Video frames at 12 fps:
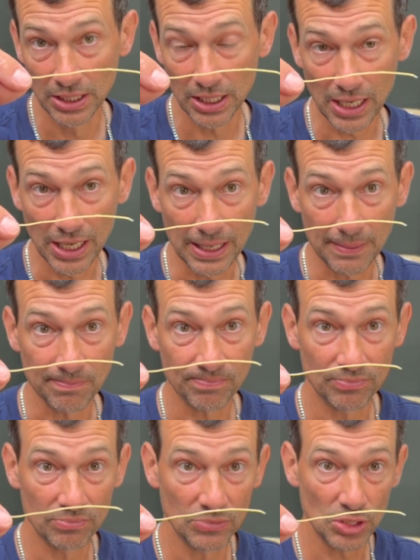
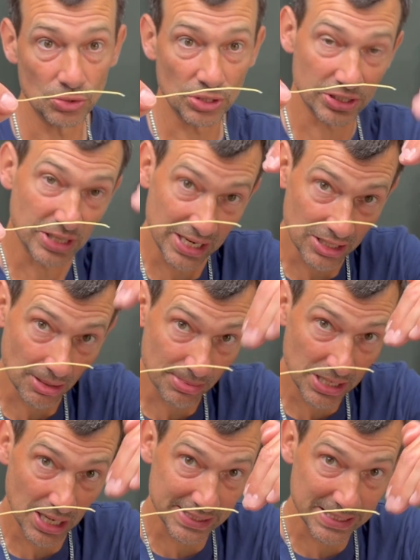You just end up
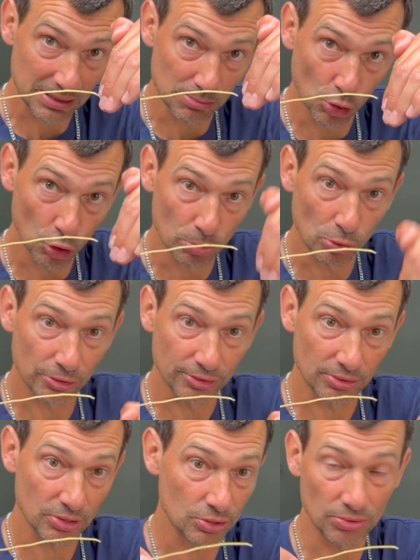cutting more and more
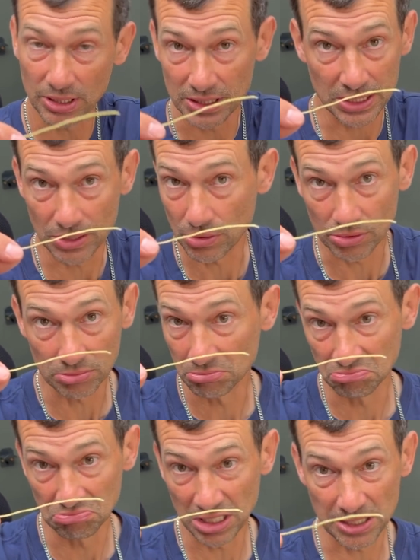through the string until
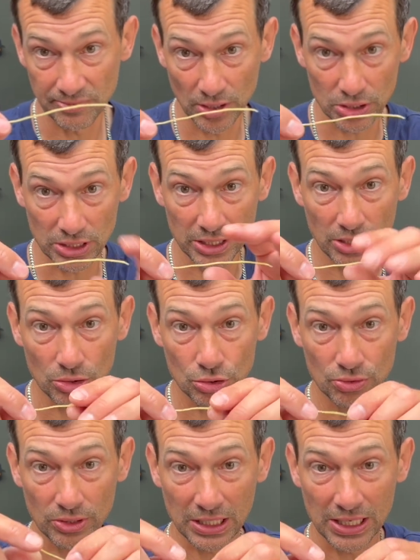there's virtually no
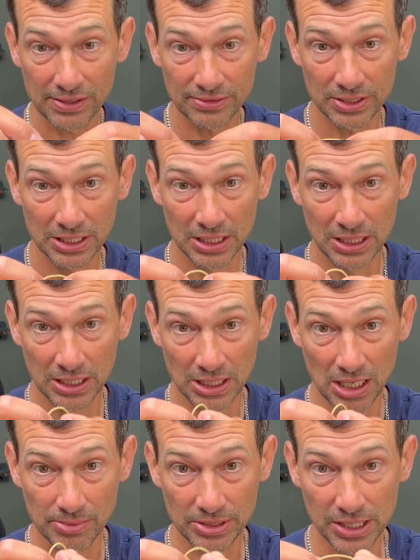string left.
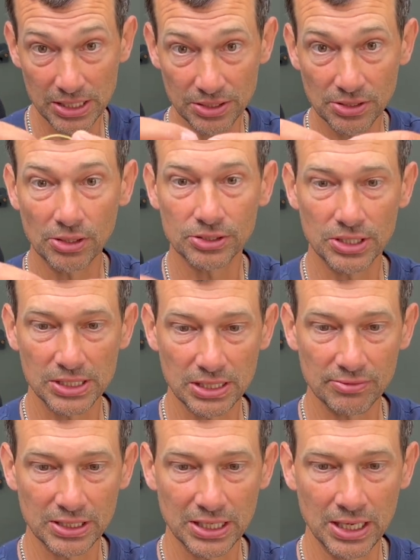I mean, these notches
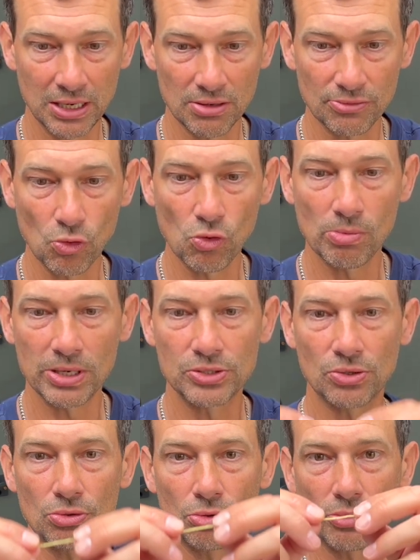even here have almost
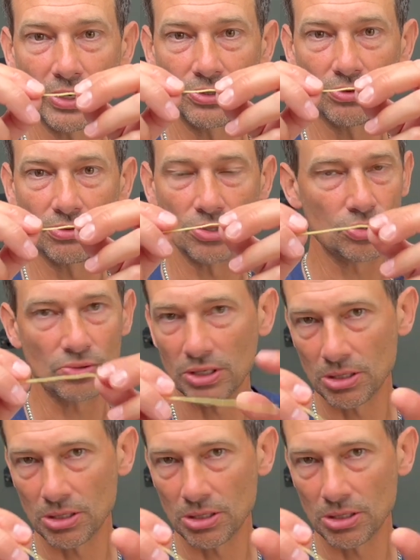gone all the way through the string.